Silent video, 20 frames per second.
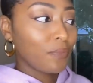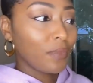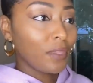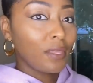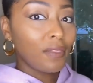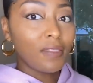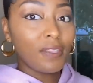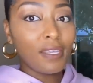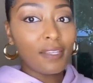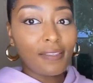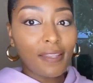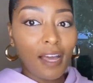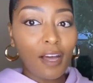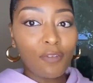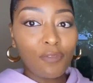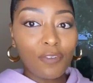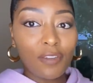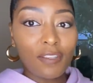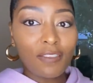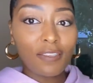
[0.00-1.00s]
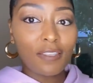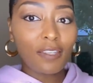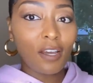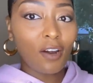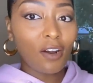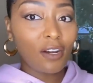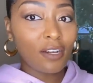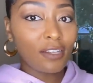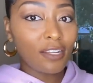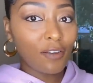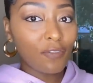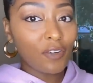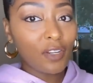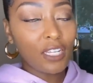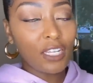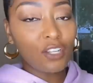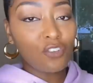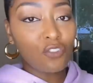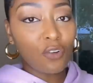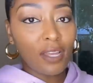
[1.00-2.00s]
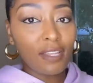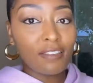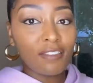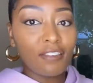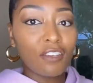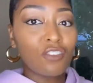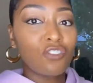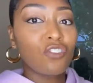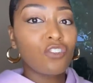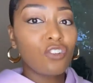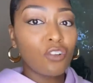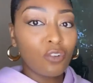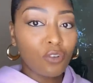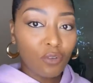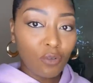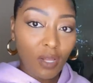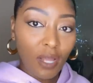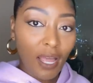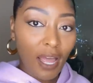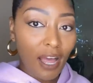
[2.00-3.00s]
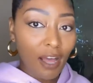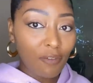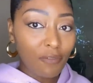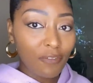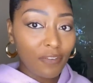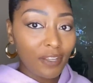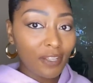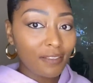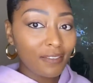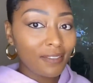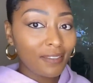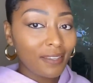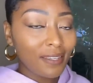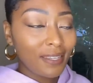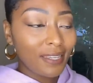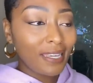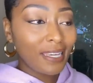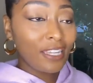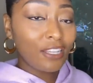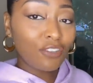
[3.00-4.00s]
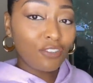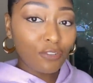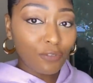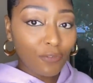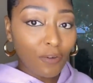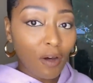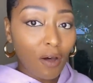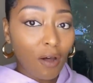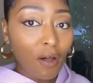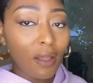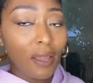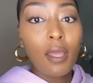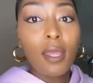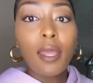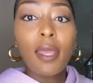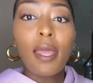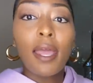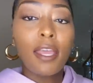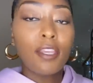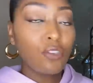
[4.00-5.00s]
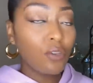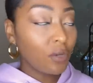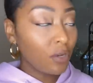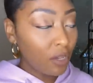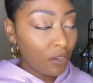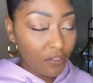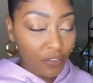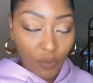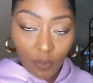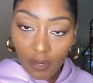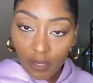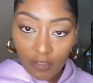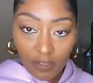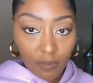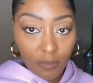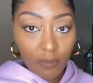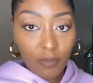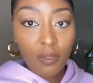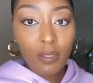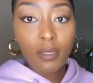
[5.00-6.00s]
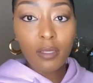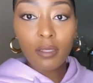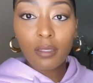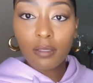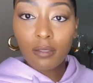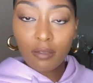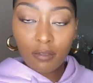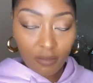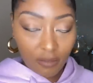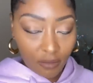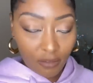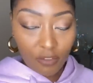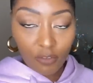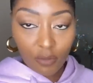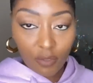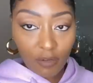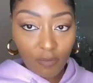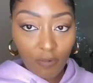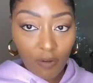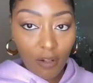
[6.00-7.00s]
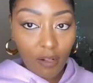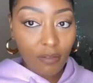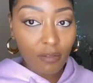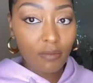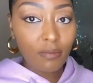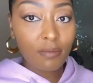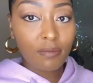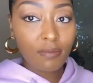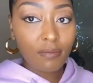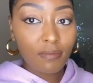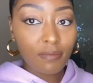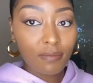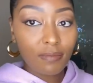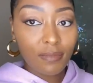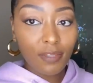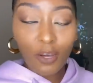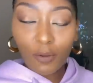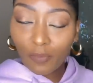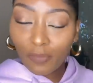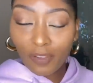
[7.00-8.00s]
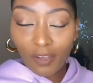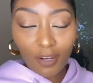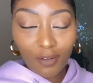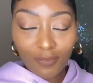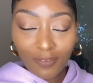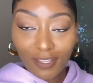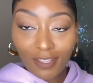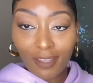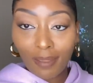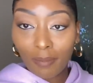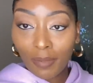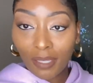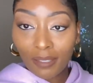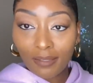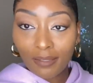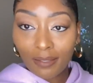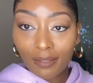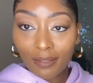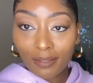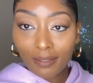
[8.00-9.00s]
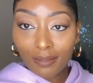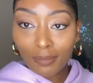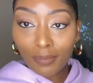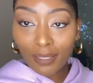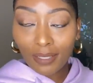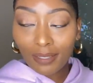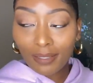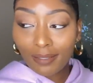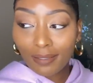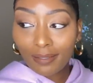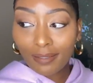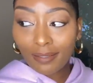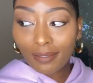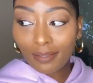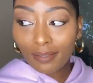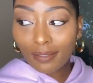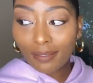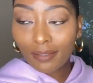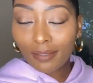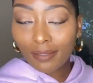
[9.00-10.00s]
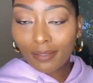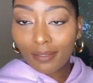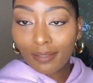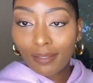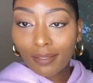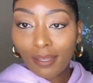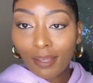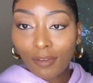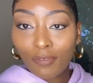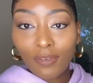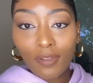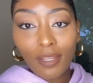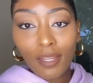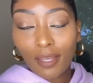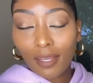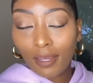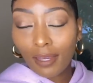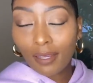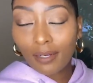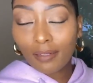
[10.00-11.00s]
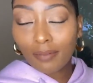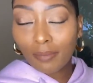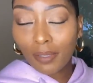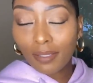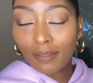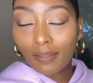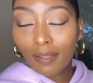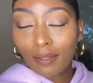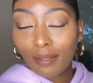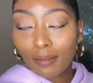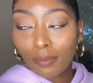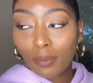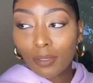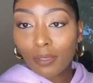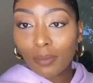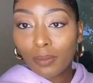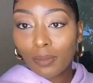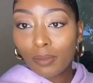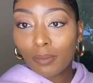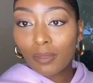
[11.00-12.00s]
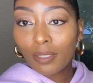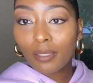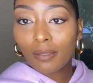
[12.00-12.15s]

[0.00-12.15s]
These outfits are definitely transitional outfits into fall and you can also wear them during fall. Hope, hopefully that makes sense because I feel like I kind of messed that up a little bit.